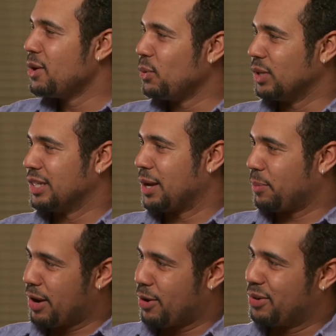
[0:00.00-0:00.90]
when Jack
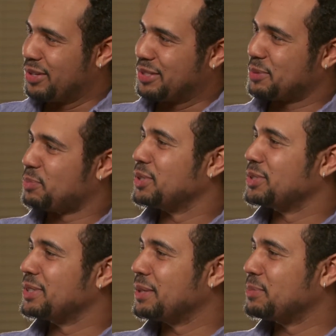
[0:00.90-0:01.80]
Bauer does his
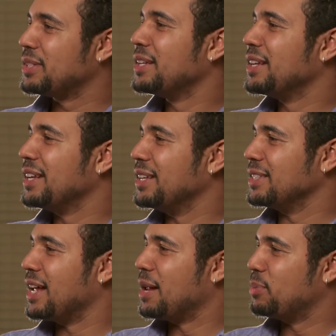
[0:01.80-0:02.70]
push-ups, he's
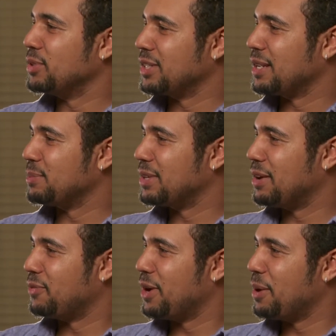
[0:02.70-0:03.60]
not pushing
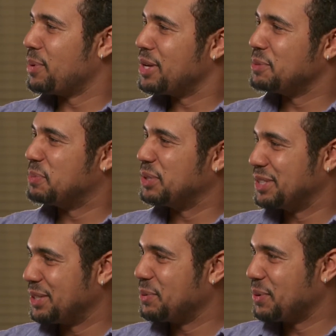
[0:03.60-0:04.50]
himself up, he's
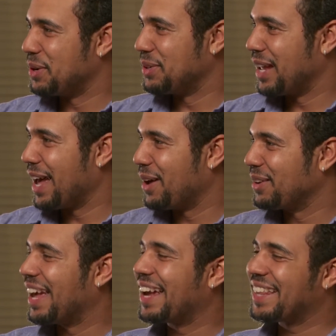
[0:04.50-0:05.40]
pushing the world down.
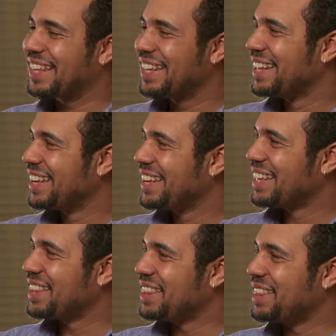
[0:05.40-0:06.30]
Like,
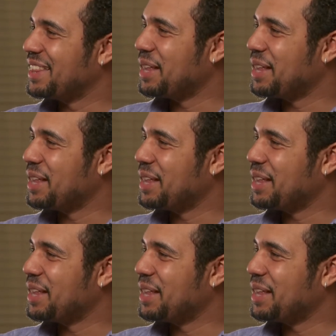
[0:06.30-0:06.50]
right.